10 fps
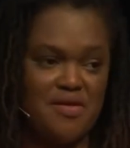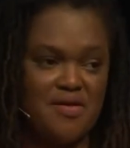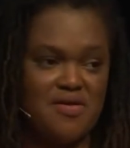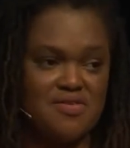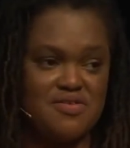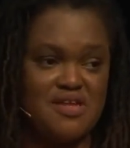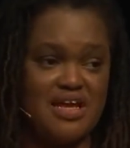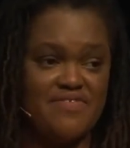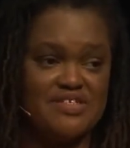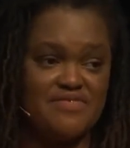So
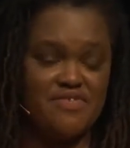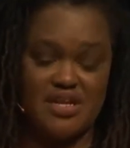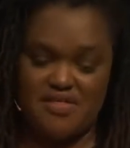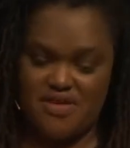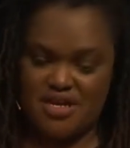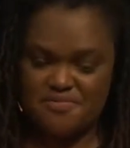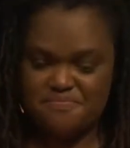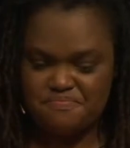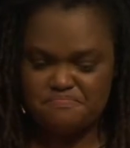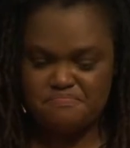life is a funny thing.
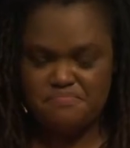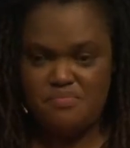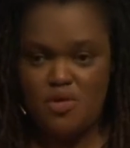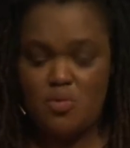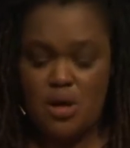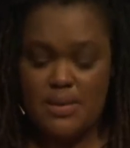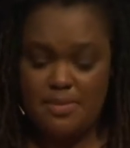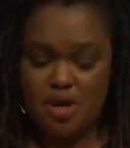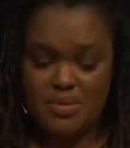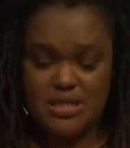One
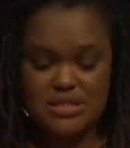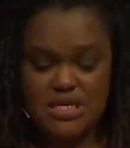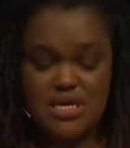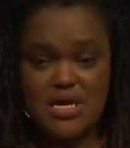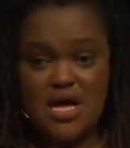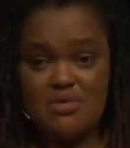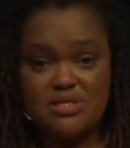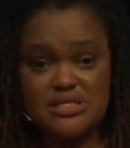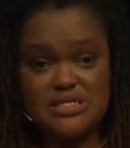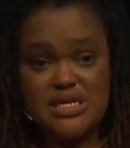moment, I was
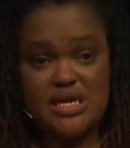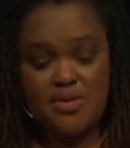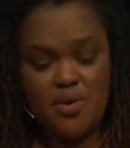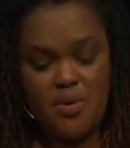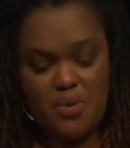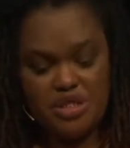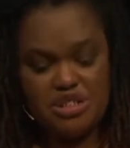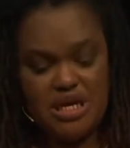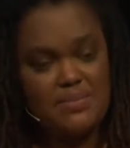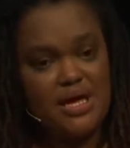a teen
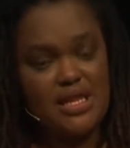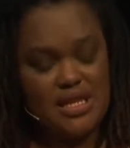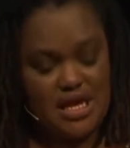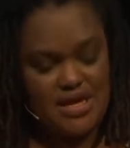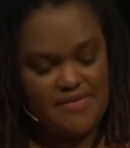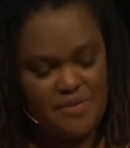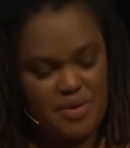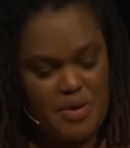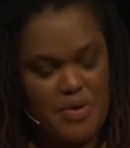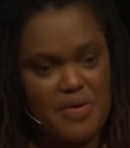wishing my life would
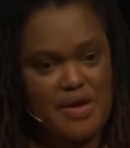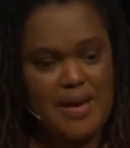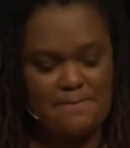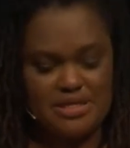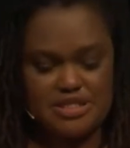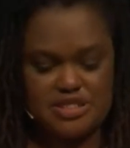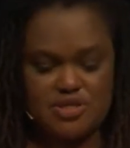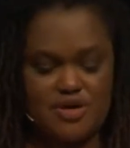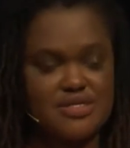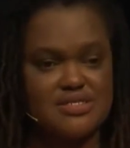hurry up and
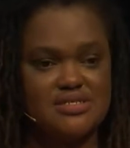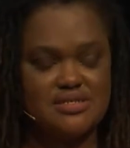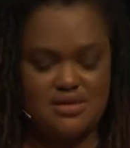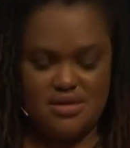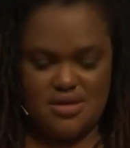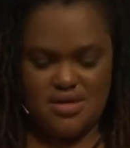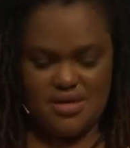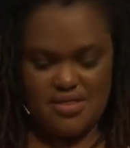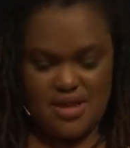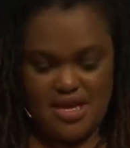start.
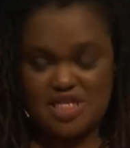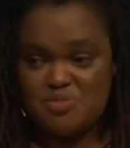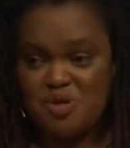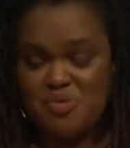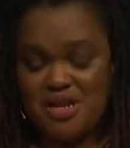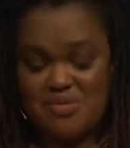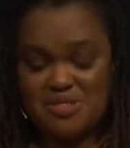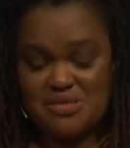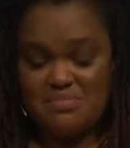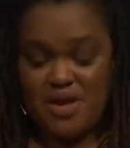The next moment, I
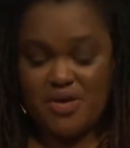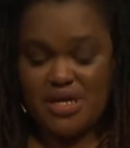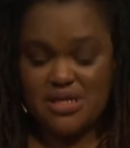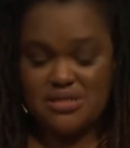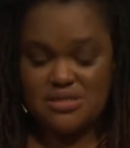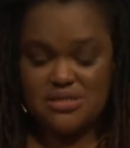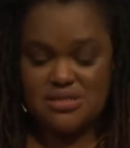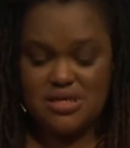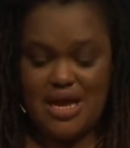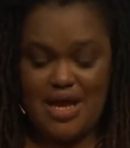was married.
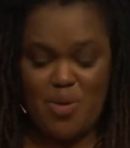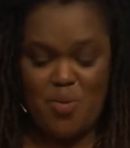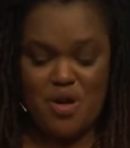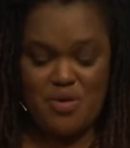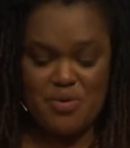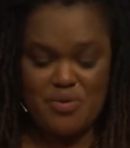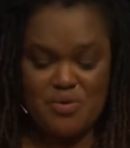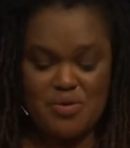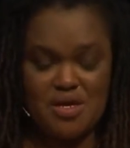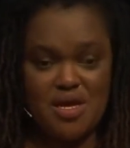I had a
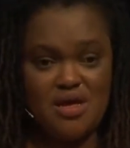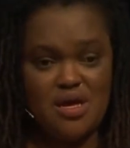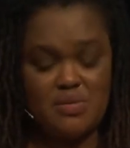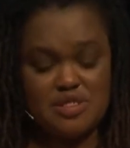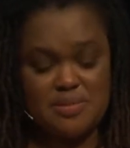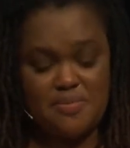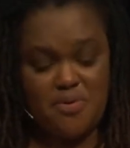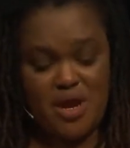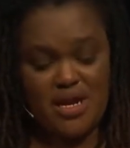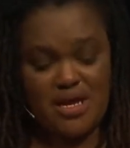1-year-old and was
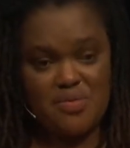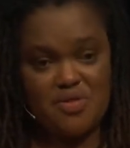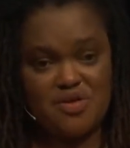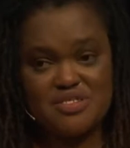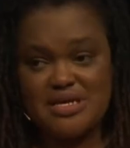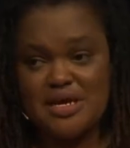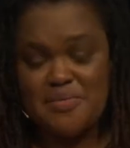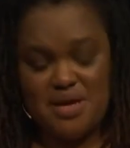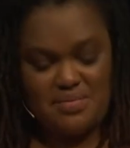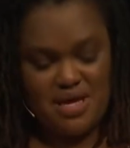pregnant with our second
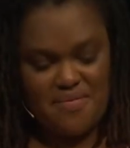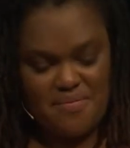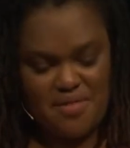baby.